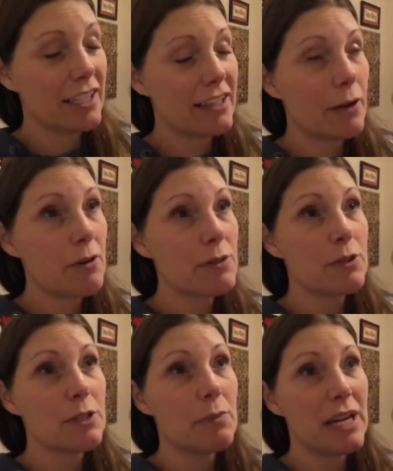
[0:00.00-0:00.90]
They weren't
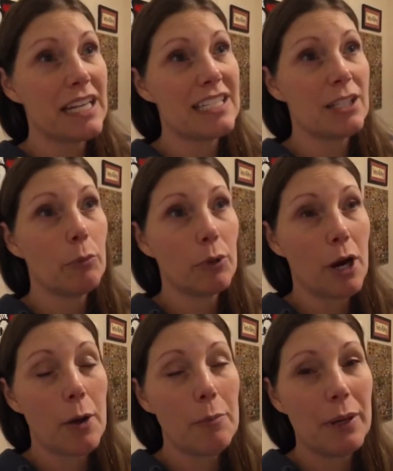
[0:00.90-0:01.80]
supposed to meet until
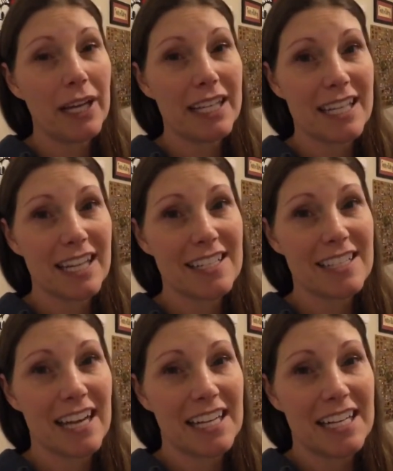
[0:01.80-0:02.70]
prom, but they
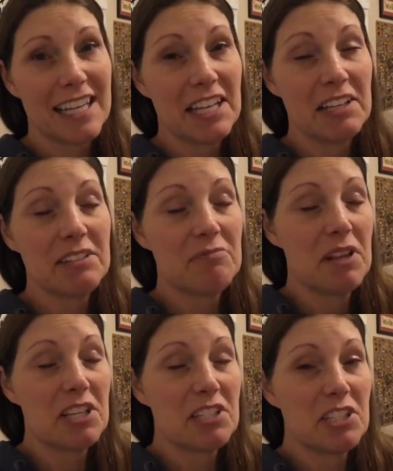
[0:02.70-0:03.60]
decided that
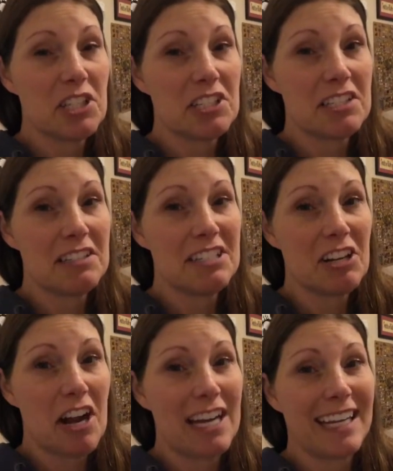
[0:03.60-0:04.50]
they should just
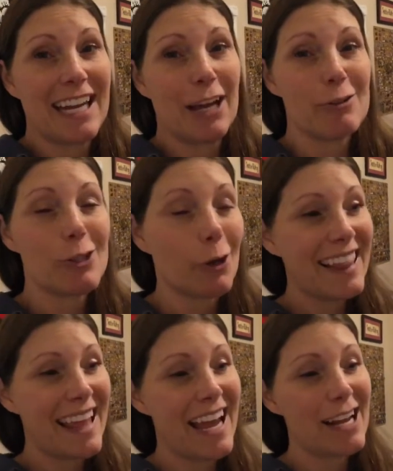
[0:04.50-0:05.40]
start hanging out. So
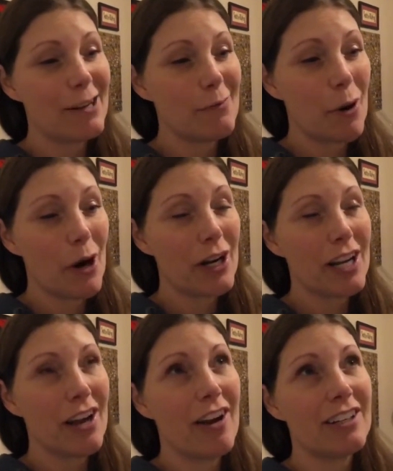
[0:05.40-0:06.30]
they had a
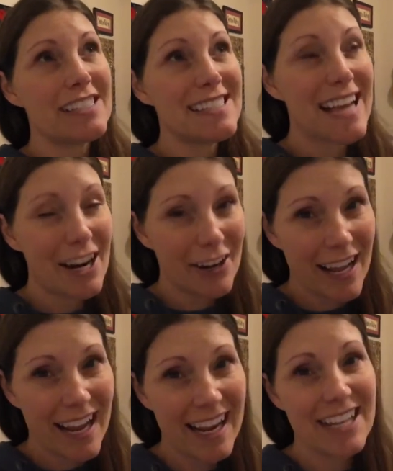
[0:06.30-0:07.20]
party on
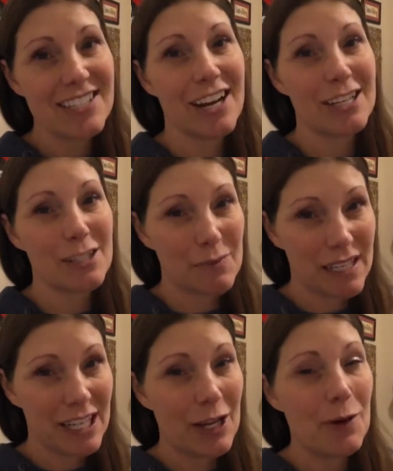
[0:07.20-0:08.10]
Saturday and she got to
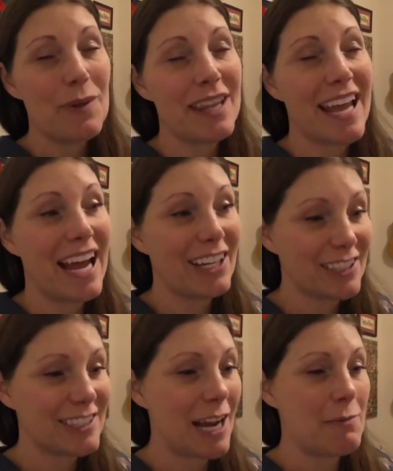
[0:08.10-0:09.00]
meet him and they had a
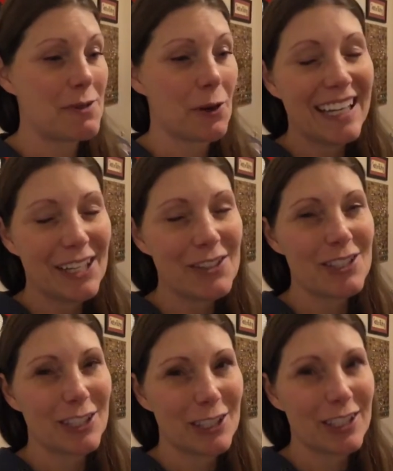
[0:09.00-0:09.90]
good time. So it
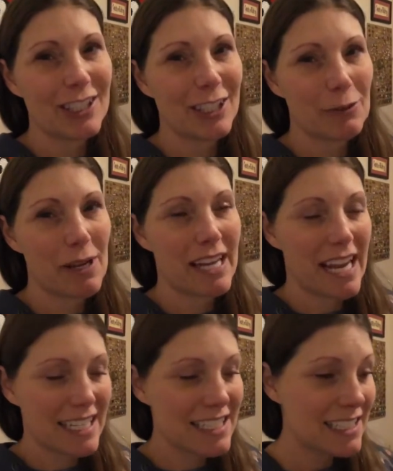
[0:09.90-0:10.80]
a good, good
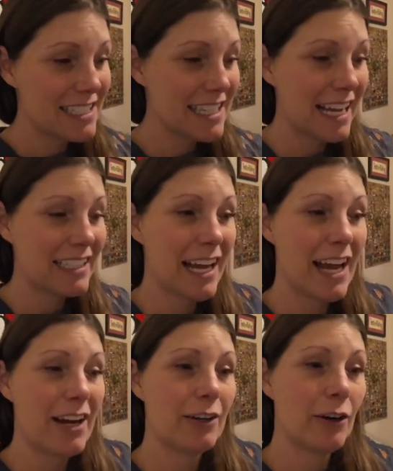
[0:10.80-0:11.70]
weekend. Dad and
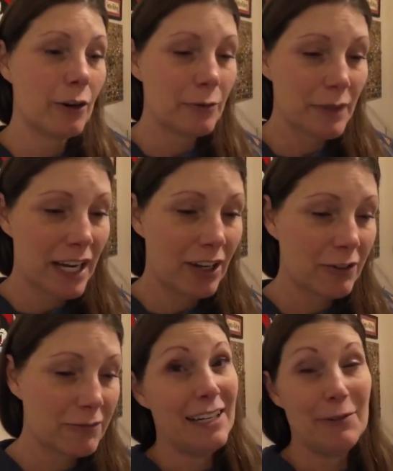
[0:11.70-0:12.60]
I are home
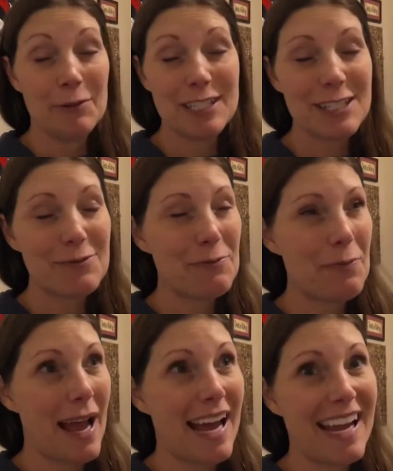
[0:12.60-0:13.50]
now and we're just
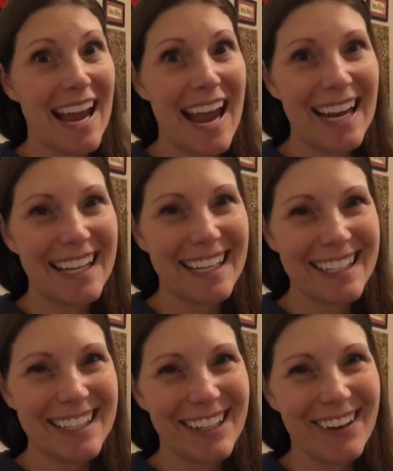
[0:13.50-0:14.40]
back at it.
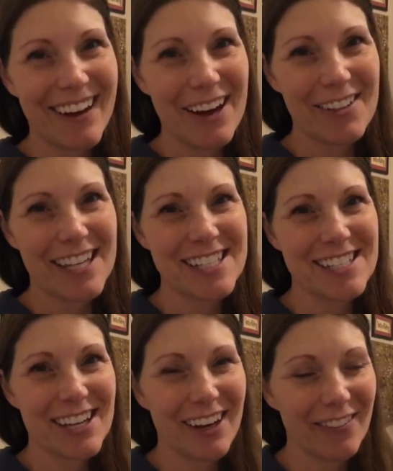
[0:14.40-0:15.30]
You know how
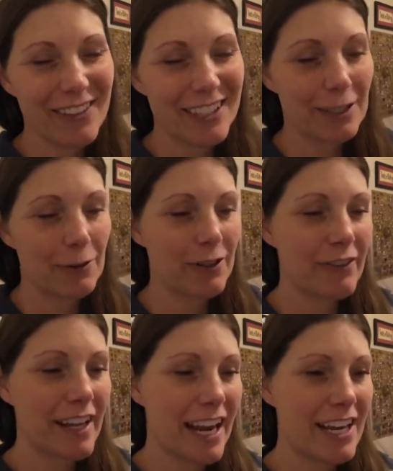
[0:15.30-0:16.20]
things go when you're done with a
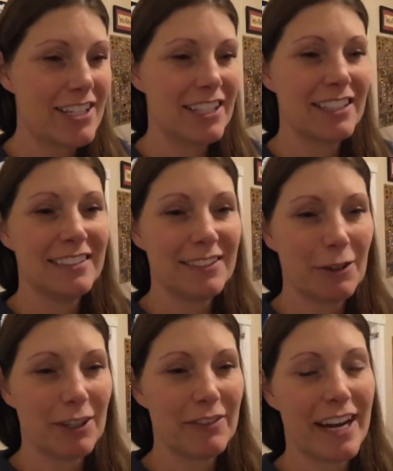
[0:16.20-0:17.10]
vacation. You
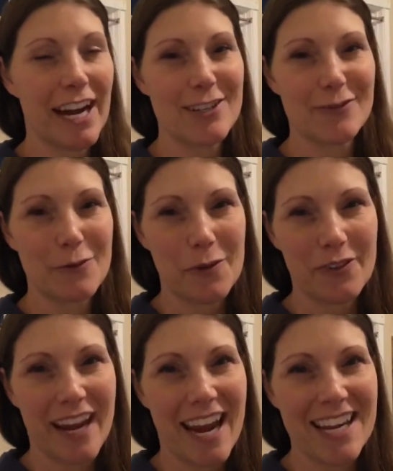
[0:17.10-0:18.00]
want a vacation from your
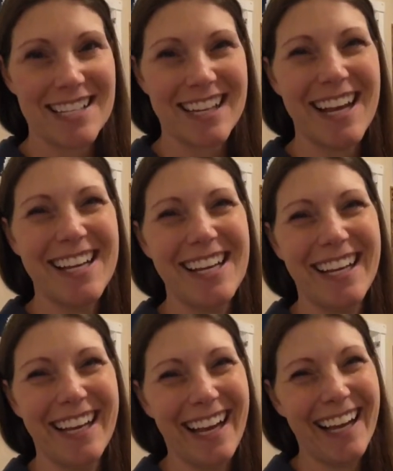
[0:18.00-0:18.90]
vacation
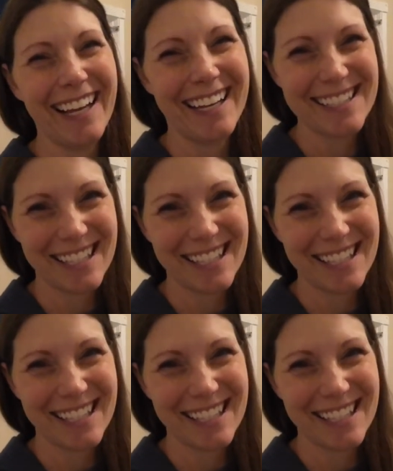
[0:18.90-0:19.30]
because